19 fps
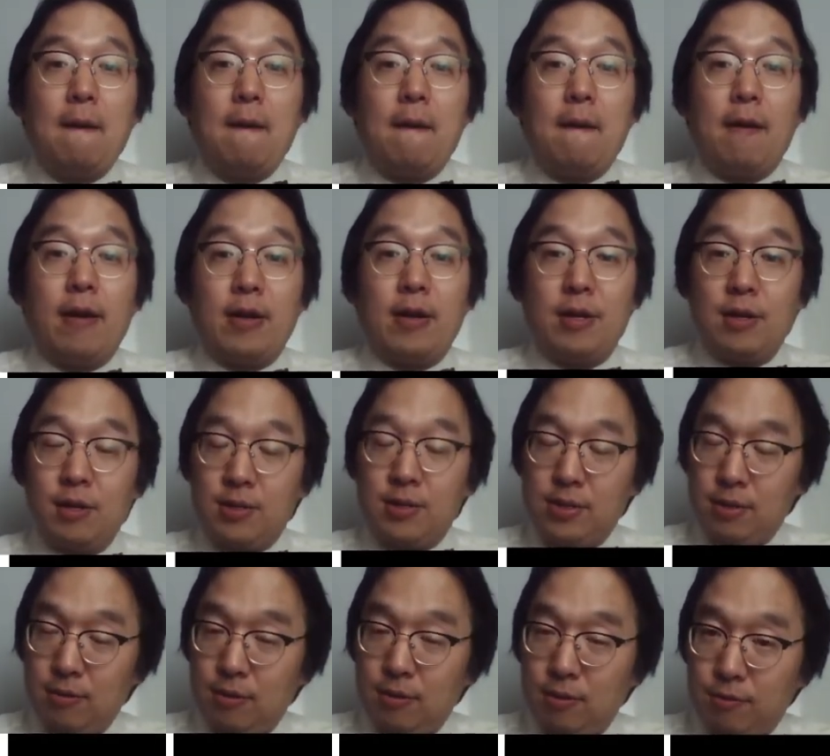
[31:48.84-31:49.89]
Yes,
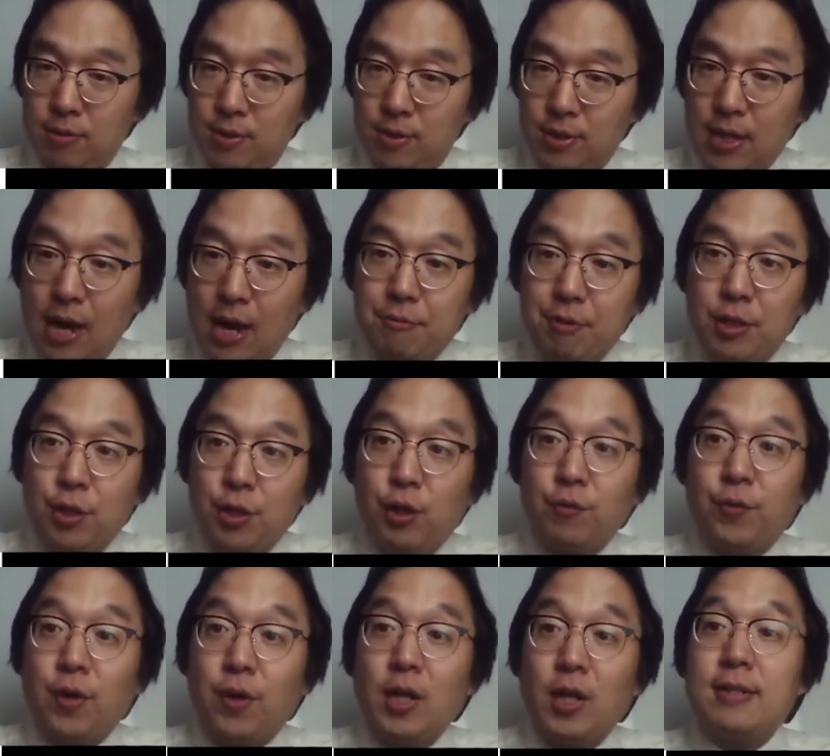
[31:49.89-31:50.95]
stock return
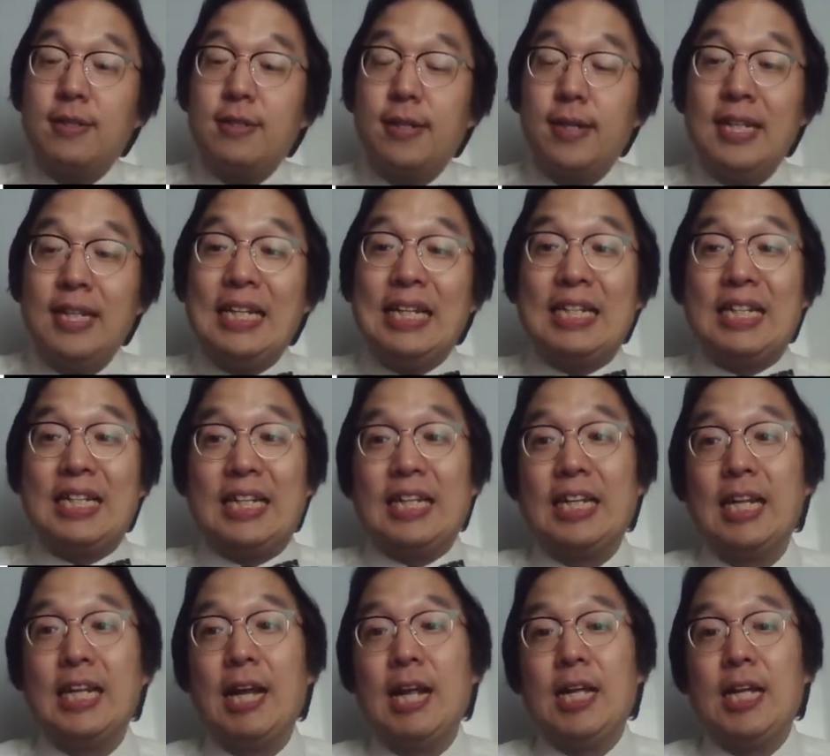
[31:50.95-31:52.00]
volatility
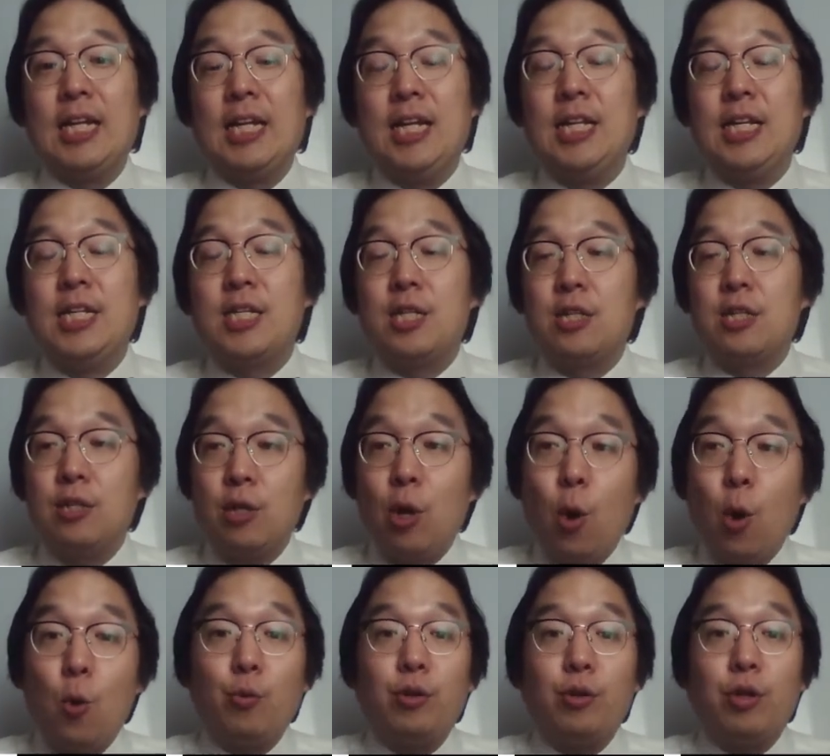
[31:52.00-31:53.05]
is so
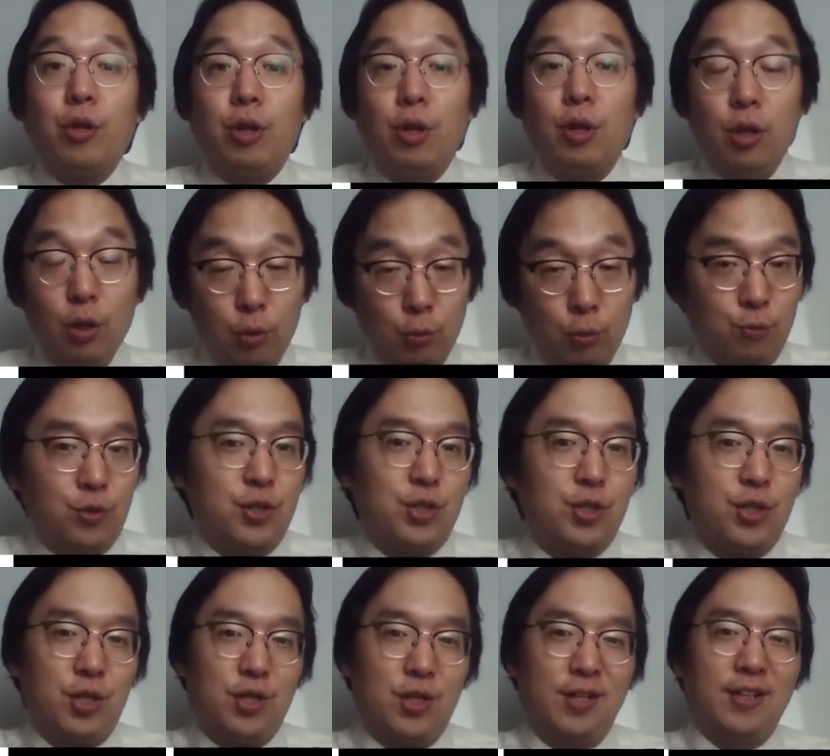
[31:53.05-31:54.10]
huge,
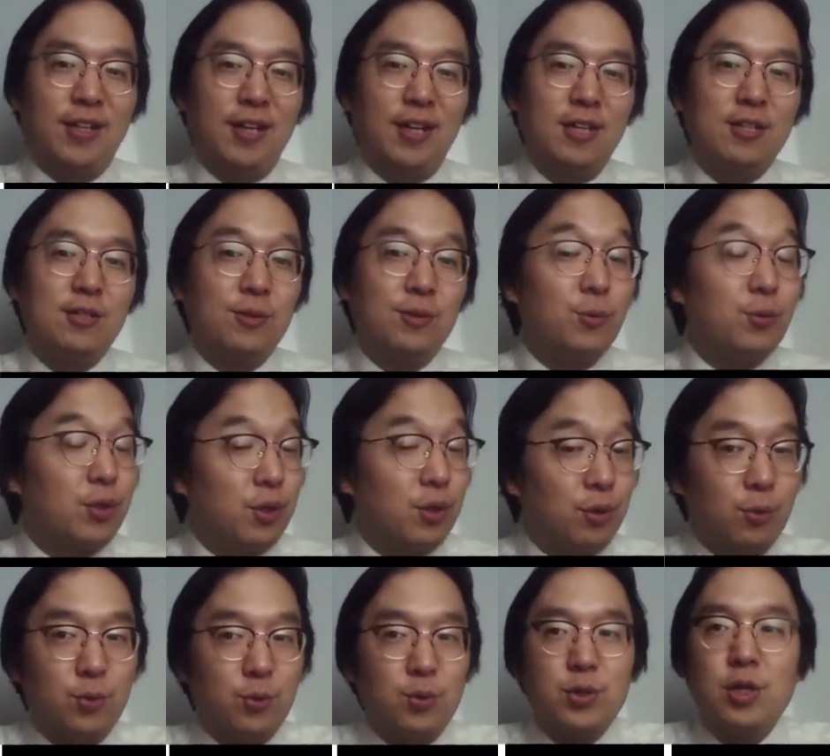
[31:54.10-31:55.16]
okay, so
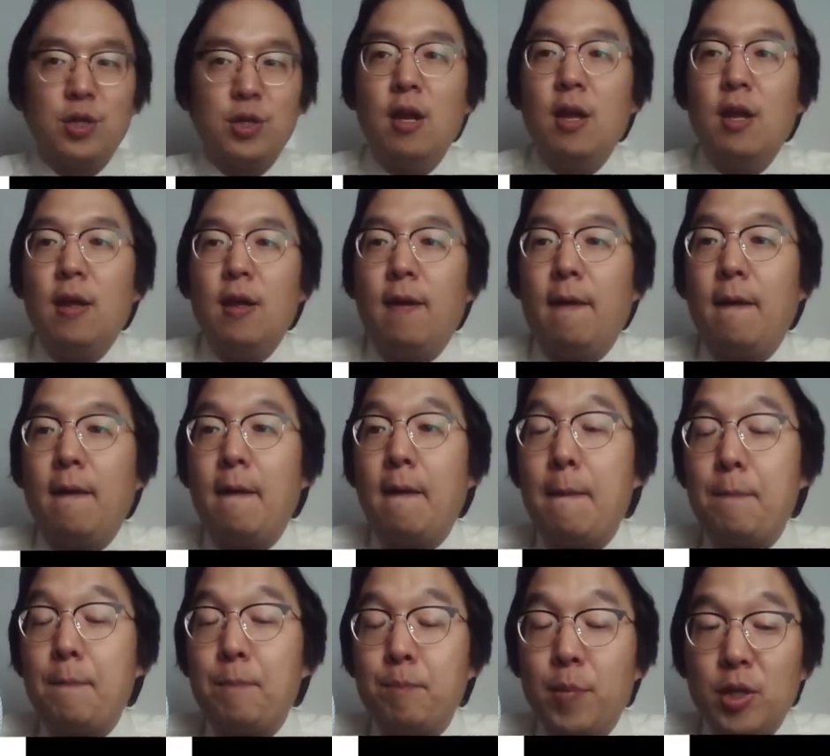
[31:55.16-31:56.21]
huge,
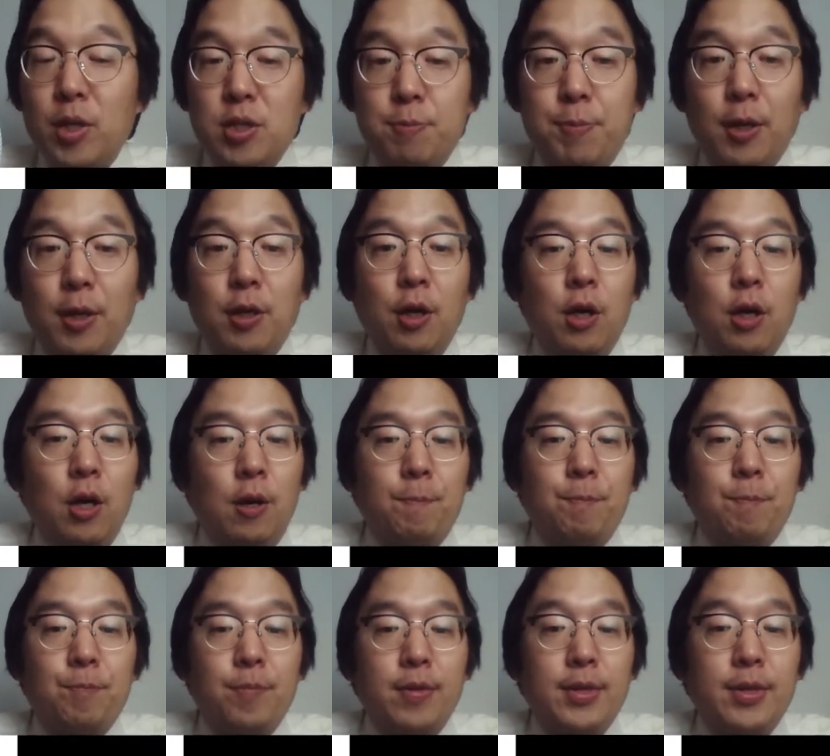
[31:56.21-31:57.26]
much bigger
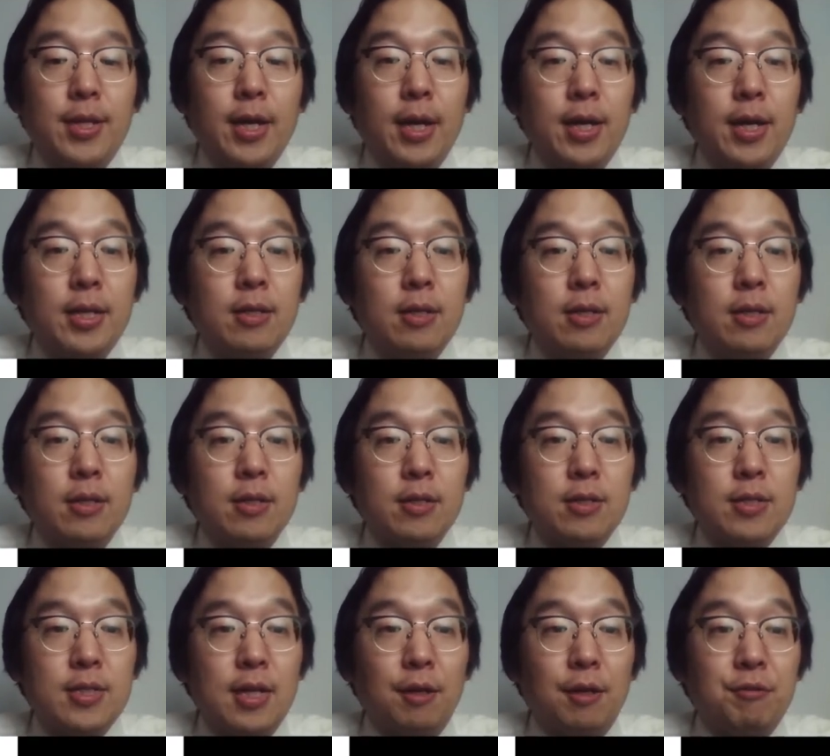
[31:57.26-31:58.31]
than the stock
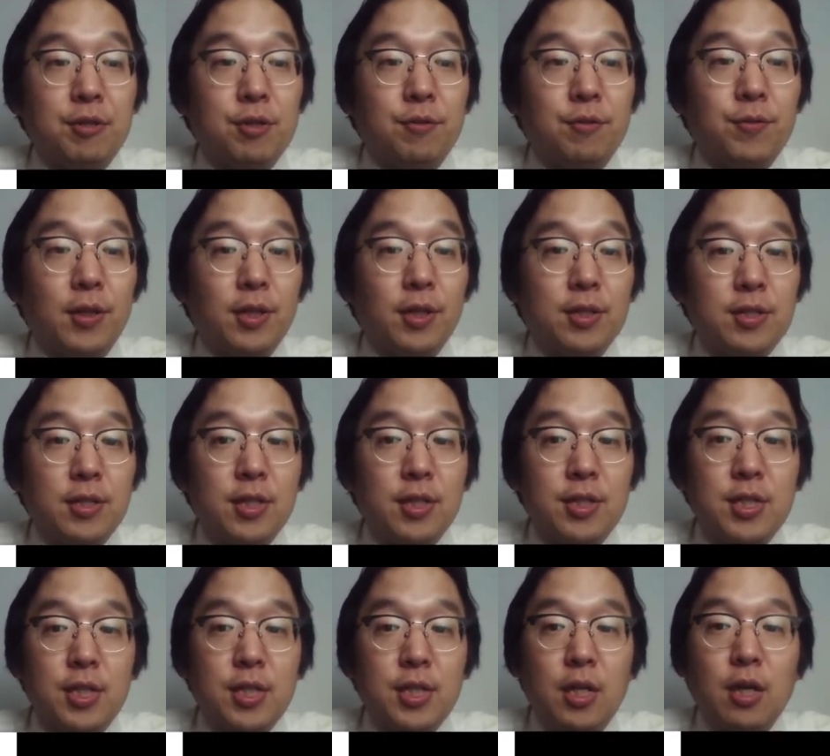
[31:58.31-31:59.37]
return
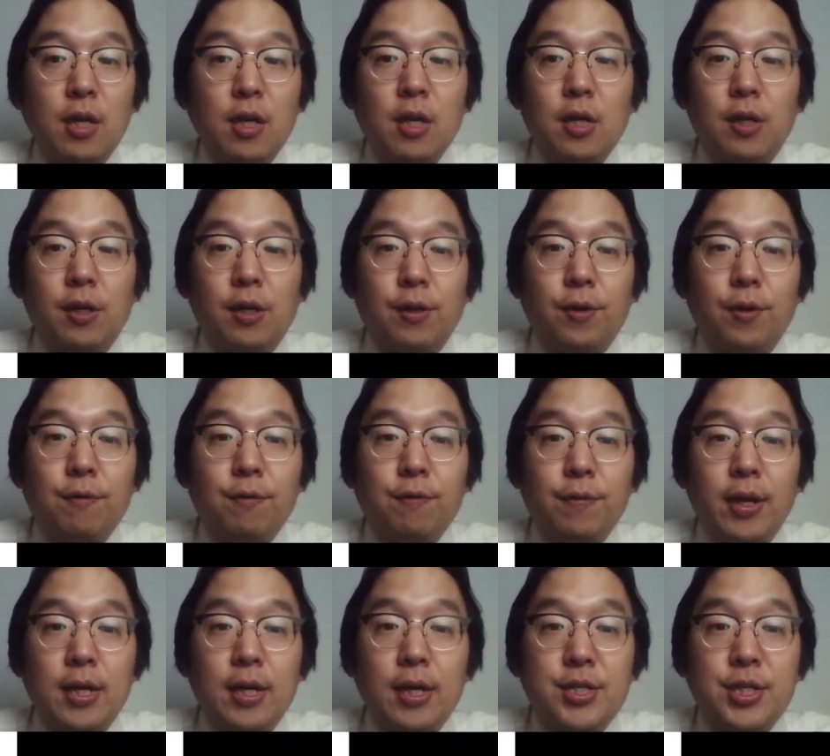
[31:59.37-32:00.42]
volatility of
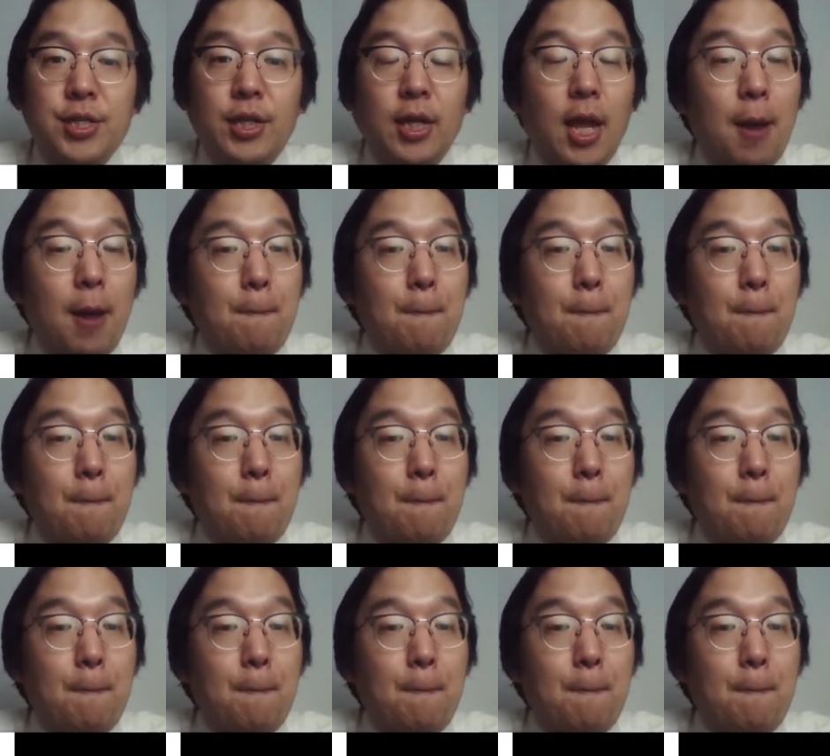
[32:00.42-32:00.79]
LG Chem.